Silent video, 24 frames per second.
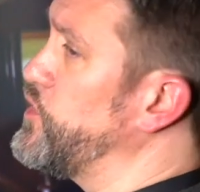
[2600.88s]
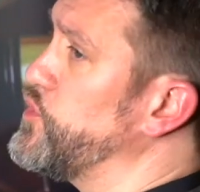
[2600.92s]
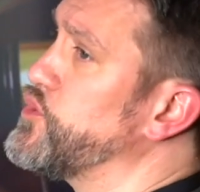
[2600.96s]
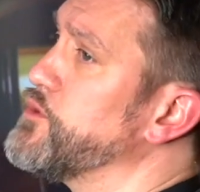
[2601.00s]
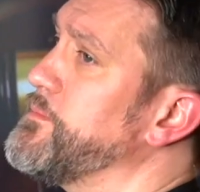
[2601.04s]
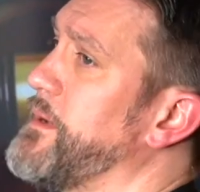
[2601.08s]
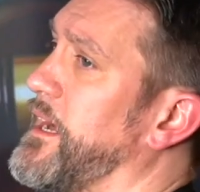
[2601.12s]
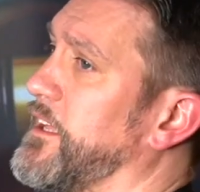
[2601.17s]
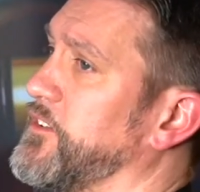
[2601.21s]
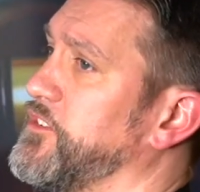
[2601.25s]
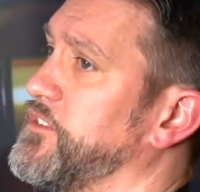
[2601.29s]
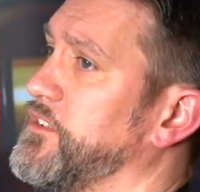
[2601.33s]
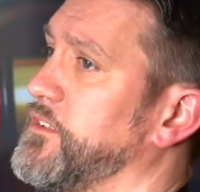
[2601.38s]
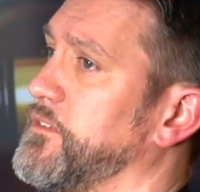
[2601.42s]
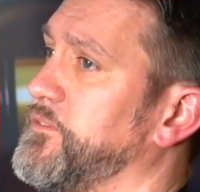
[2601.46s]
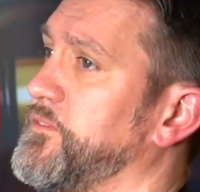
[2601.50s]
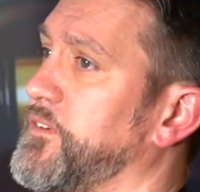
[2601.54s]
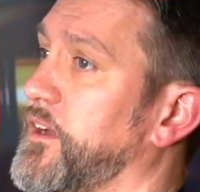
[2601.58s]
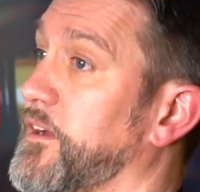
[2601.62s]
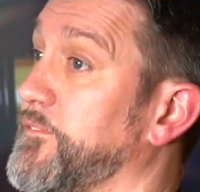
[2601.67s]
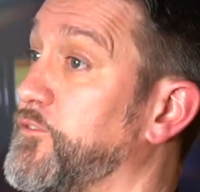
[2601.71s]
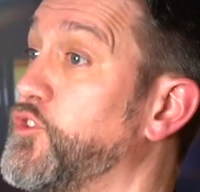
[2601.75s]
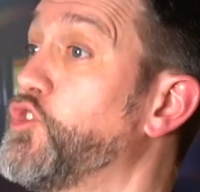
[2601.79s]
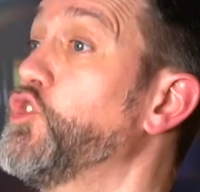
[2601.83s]
amounts
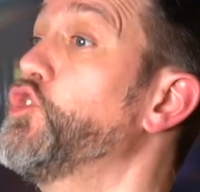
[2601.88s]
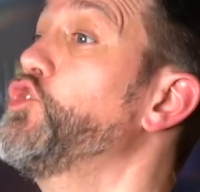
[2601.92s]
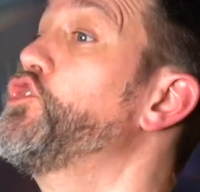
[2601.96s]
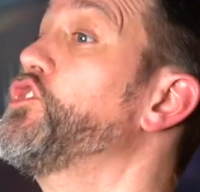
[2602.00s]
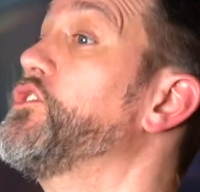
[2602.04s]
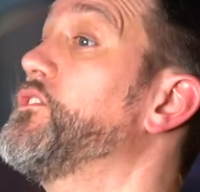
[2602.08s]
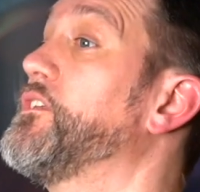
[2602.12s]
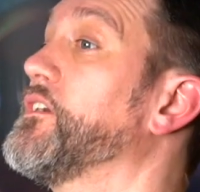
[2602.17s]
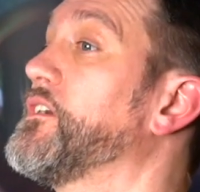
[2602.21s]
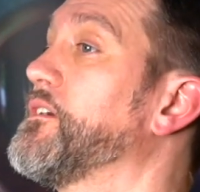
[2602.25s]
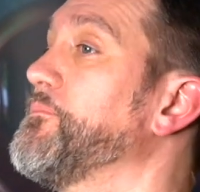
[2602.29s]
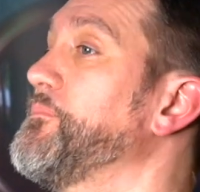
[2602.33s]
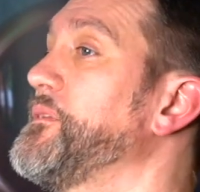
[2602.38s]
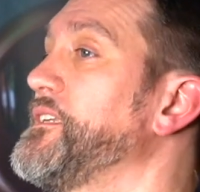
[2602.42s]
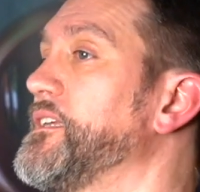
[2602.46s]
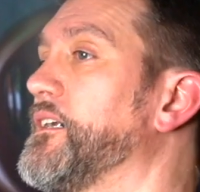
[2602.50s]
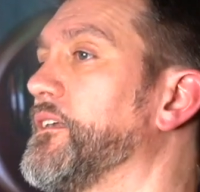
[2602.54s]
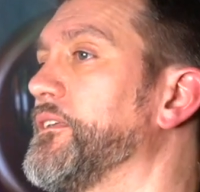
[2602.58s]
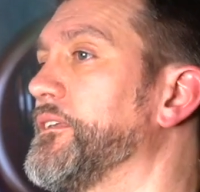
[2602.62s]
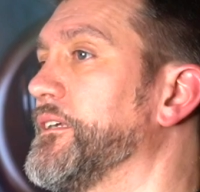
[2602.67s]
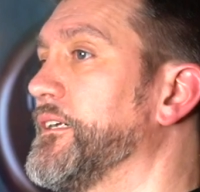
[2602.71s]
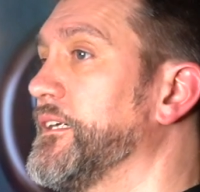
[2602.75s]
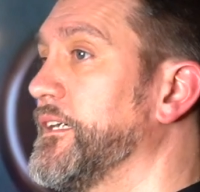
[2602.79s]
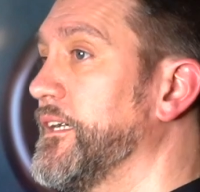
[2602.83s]
of good that can be
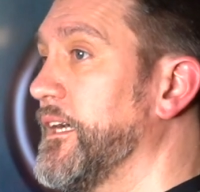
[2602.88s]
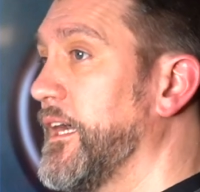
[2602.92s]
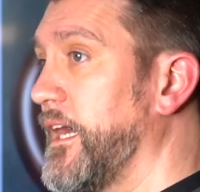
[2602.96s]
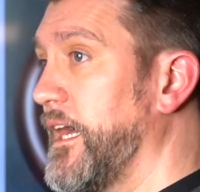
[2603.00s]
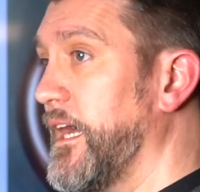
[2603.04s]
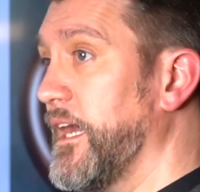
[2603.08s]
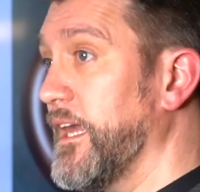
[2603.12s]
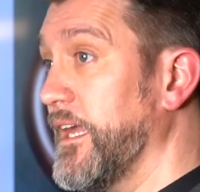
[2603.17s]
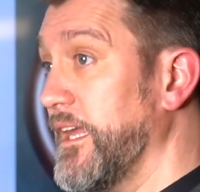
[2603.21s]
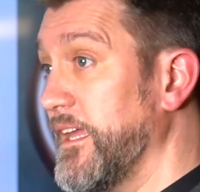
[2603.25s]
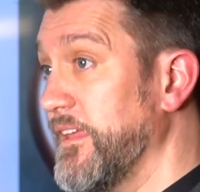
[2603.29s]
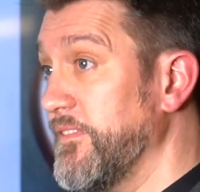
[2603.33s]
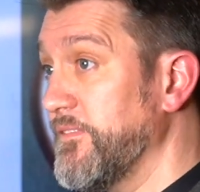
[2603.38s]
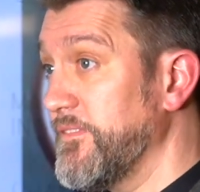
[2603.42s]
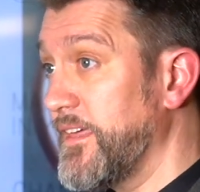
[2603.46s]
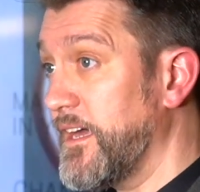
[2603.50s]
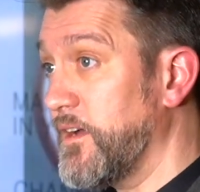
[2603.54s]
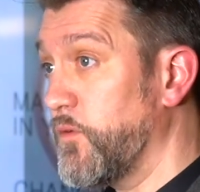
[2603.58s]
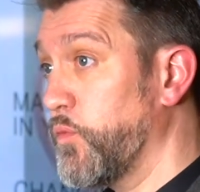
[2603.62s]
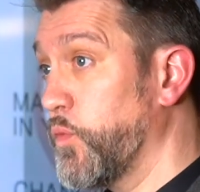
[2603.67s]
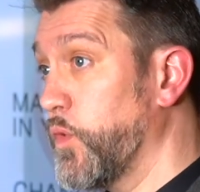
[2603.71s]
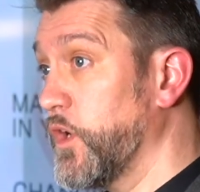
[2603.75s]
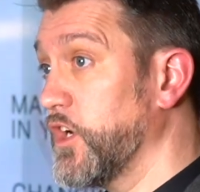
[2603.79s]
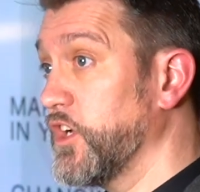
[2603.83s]
done in
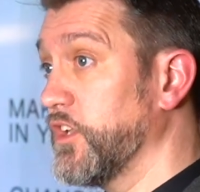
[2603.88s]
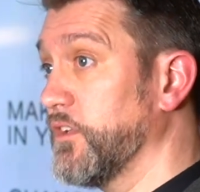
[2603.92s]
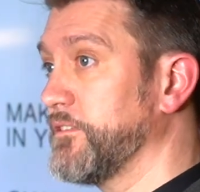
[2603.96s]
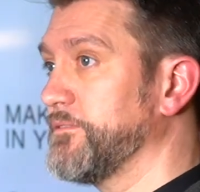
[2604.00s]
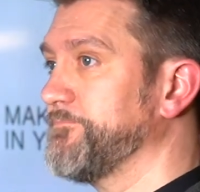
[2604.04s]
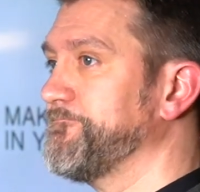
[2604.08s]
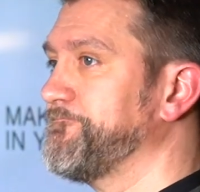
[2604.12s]
that world.